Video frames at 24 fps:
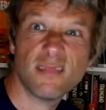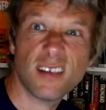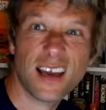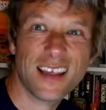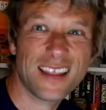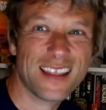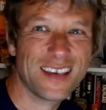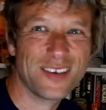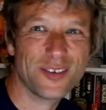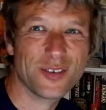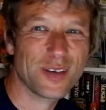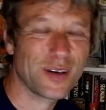I
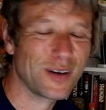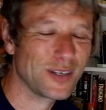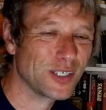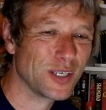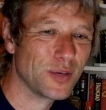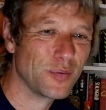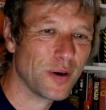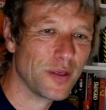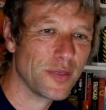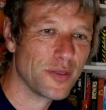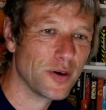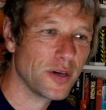think it was
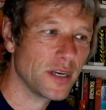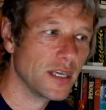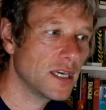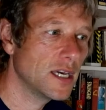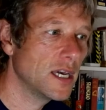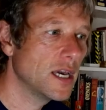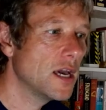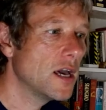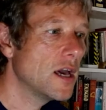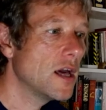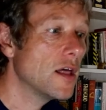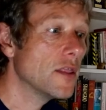actually $130.
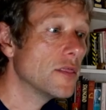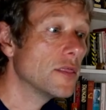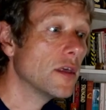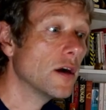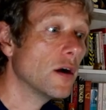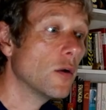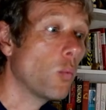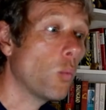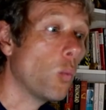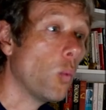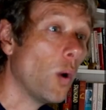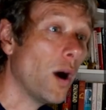
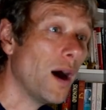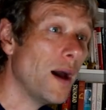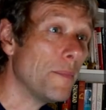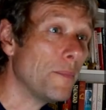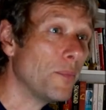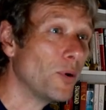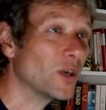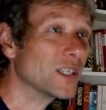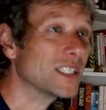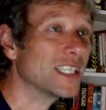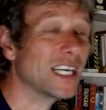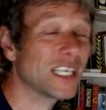The white
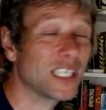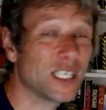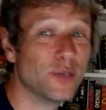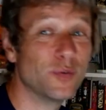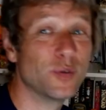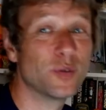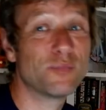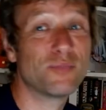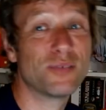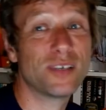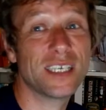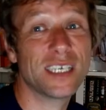box actually
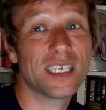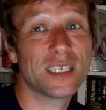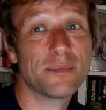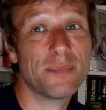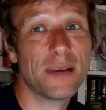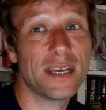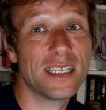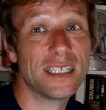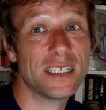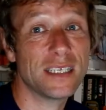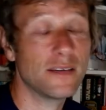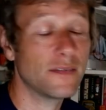was pretty
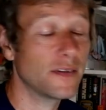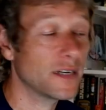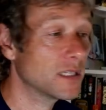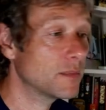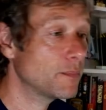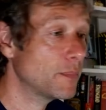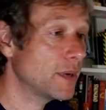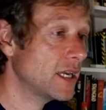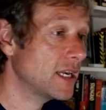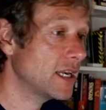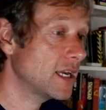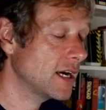expensive. I
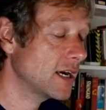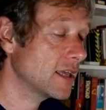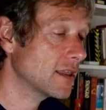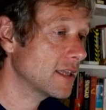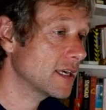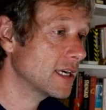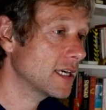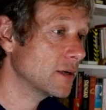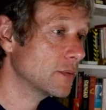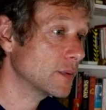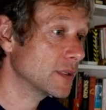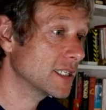spent, I
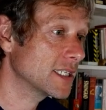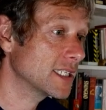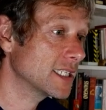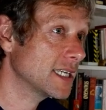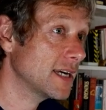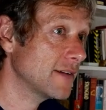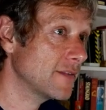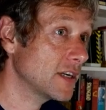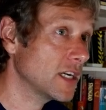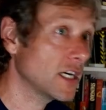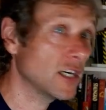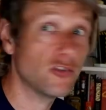think it was
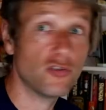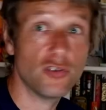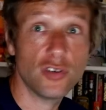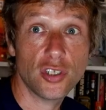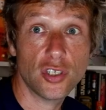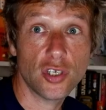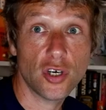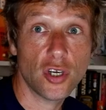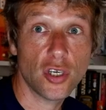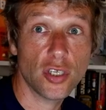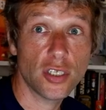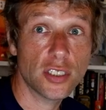$700
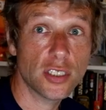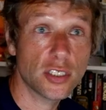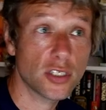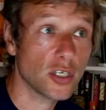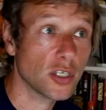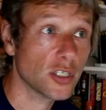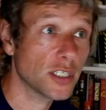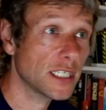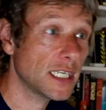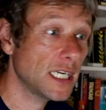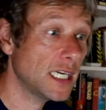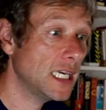
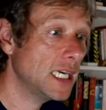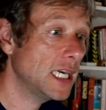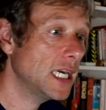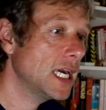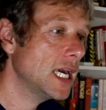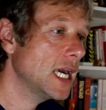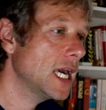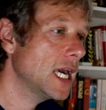Aussie.